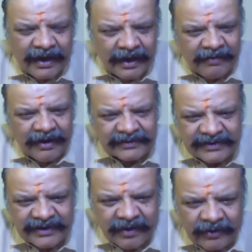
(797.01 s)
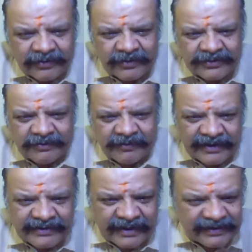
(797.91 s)
I will answer all those
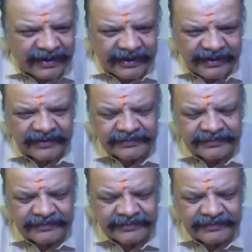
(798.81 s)
queries at the end.